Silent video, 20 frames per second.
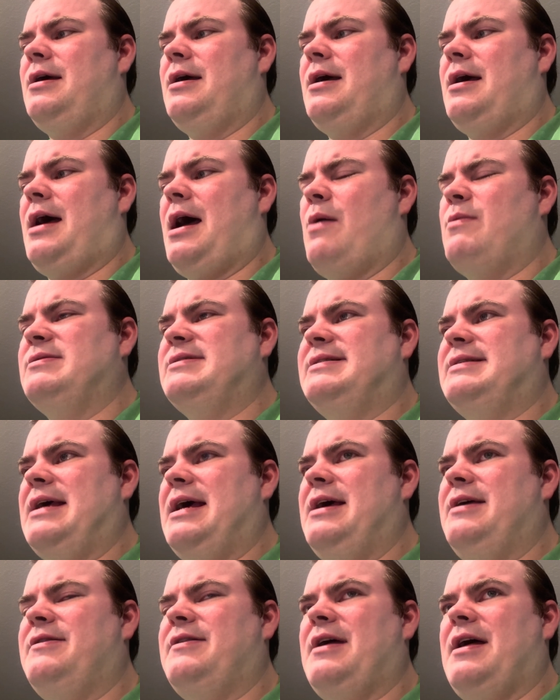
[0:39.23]
I would
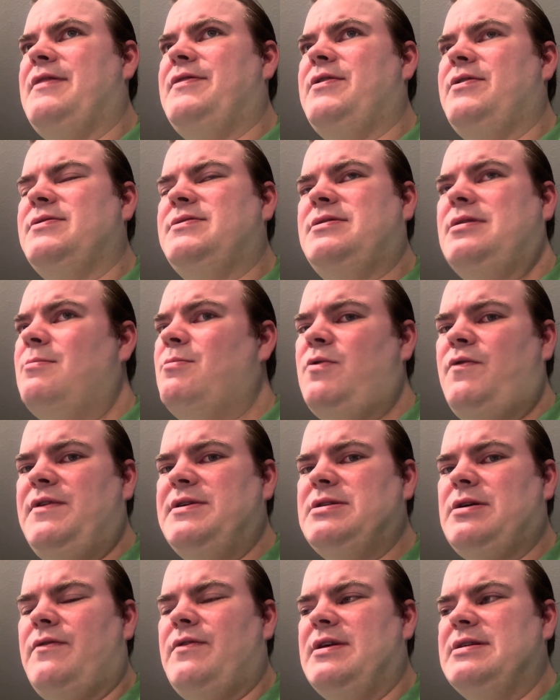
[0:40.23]
say that there's some
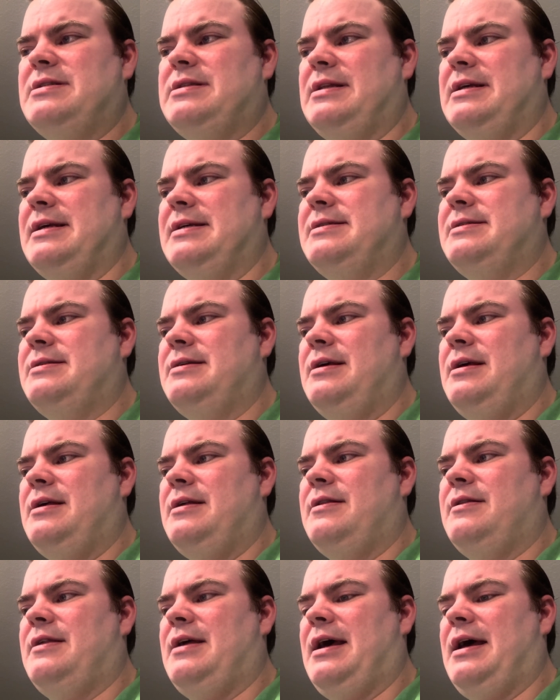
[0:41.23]
movies on this list
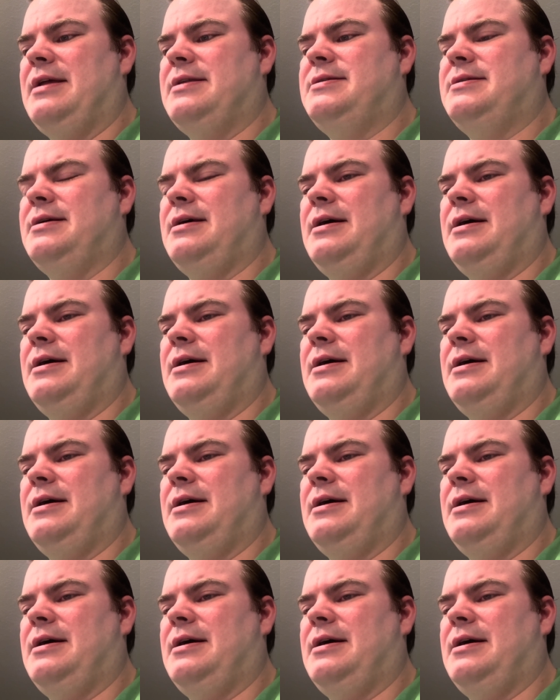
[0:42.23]
that